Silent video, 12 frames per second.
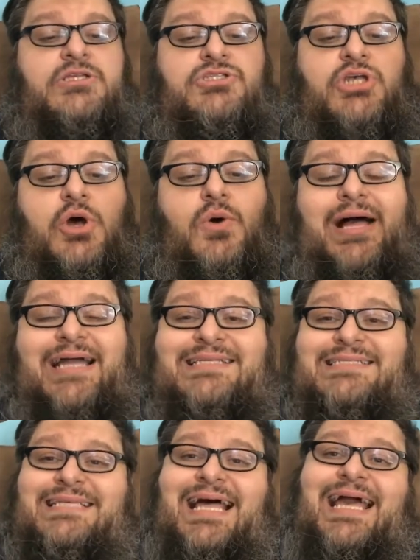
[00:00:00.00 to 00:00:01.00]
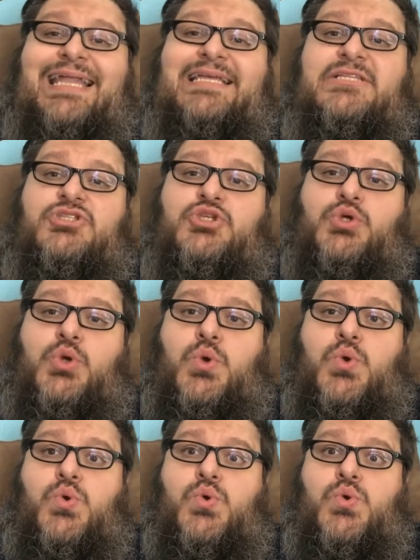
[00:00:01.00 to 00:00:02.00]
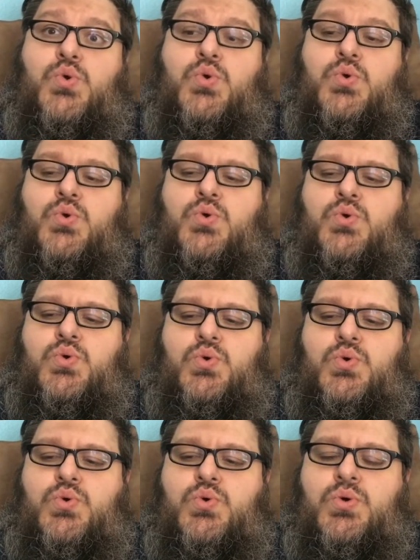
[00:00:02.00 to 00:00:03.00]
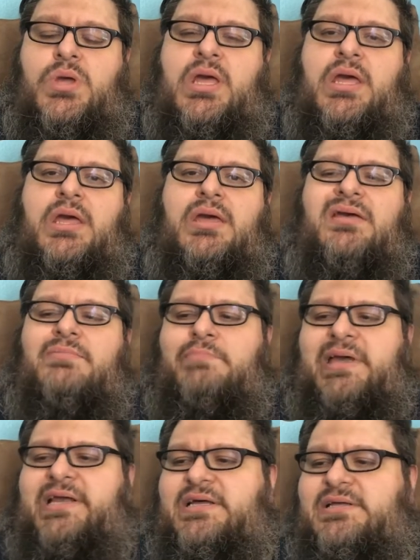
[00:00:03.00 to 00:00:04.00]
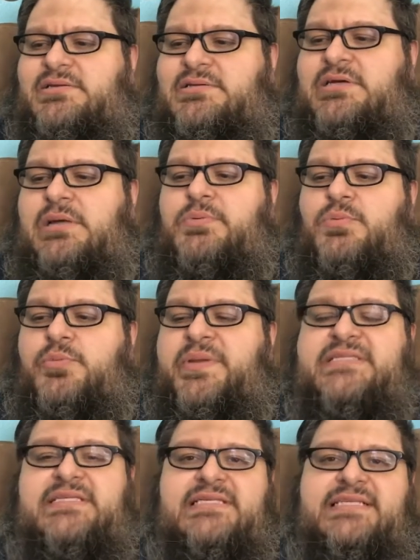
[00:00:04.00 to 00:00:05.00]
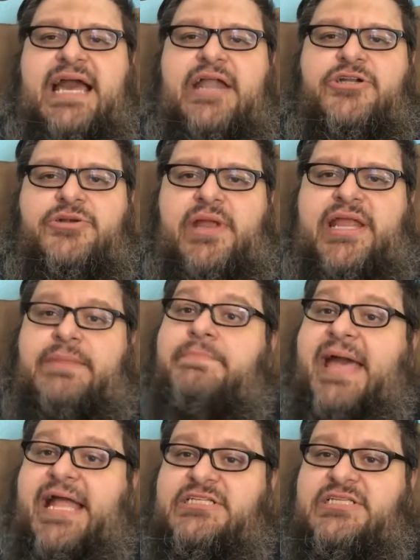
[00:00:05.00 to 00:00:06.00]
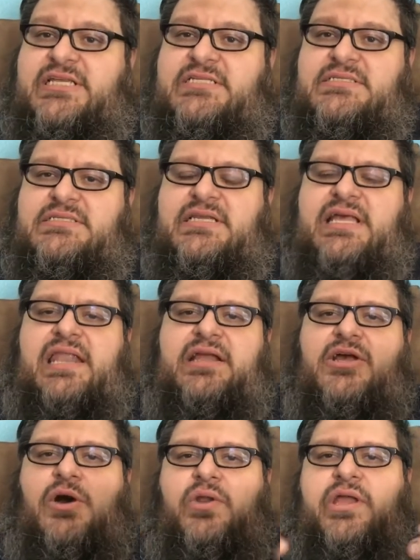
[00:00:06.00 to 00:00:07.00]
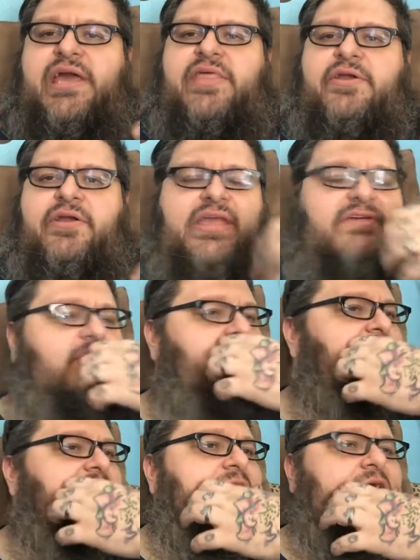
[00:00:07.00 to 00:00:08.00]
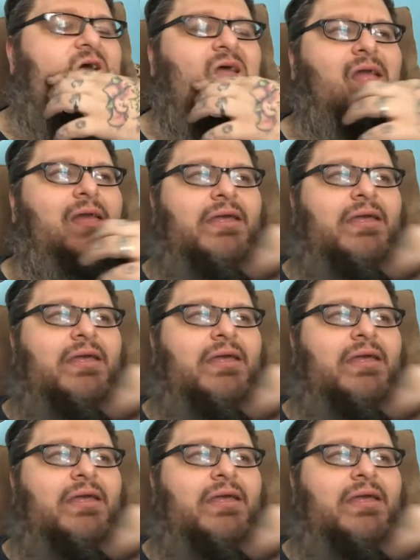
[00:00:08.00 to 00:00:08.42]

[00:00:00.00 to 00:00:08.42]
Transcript: So I decided to make a couple more pieces of scatter terrain to match this, to kind of go together, give them a, uh,